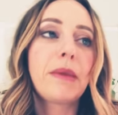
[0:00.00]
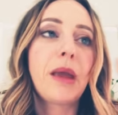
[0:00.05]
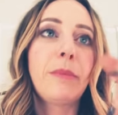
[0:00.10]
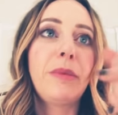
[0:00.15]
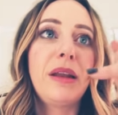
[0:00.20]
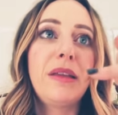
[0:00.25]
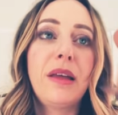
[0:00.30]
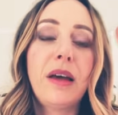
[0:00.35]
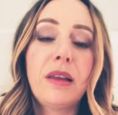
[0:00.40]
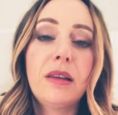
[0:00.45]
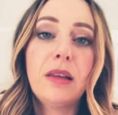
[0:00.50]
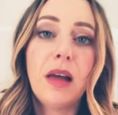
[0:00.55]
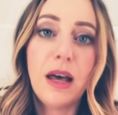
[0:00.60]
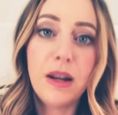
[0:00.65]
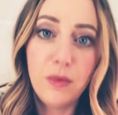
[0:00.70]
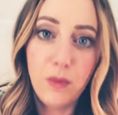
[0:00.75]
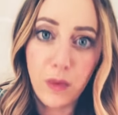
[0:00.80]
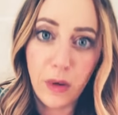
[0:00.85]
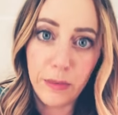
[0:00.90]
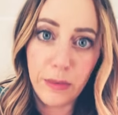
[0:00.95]
But I think a lot
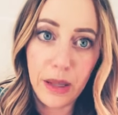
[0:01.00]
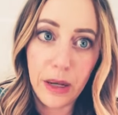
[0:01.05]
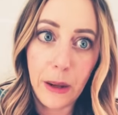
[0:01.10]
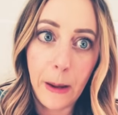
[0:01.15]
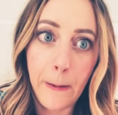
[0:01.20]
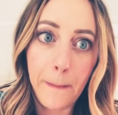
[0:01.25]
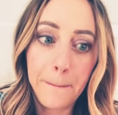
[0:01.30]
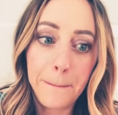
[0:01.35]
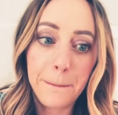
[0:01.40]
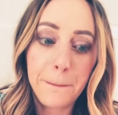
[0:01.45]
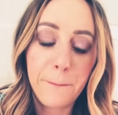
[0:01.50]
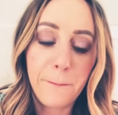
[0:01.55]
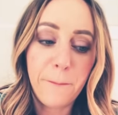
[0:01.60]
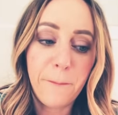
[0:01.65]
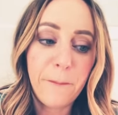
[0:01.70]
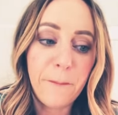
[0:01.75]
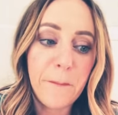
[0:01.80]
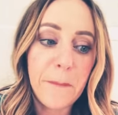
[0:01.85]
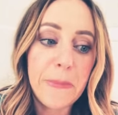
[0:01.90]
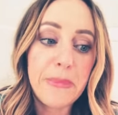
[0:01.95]
of women
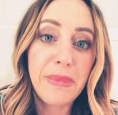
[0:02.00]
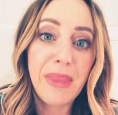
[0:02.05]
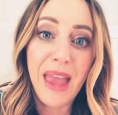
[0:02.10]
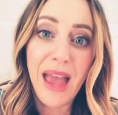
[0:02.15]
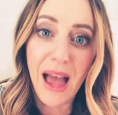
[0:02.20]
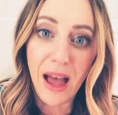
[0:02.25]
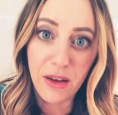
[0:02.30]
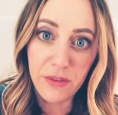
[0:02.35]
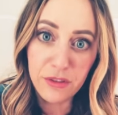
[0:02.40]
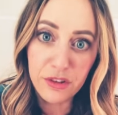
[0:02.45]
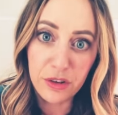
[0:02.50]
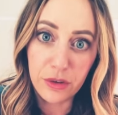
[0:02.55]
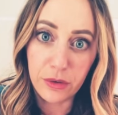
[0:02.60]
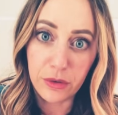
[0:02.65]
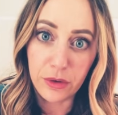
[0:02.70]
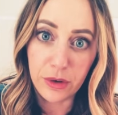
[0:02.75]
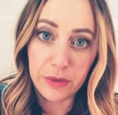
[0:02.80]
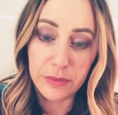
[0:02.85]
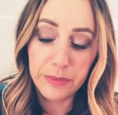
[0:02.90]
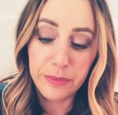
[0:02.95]
have
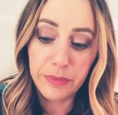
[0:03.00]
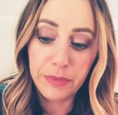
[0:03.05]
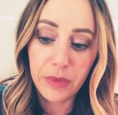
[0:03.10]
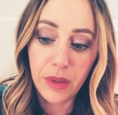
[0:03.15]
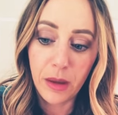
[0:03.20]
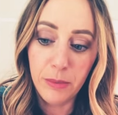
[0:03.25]
children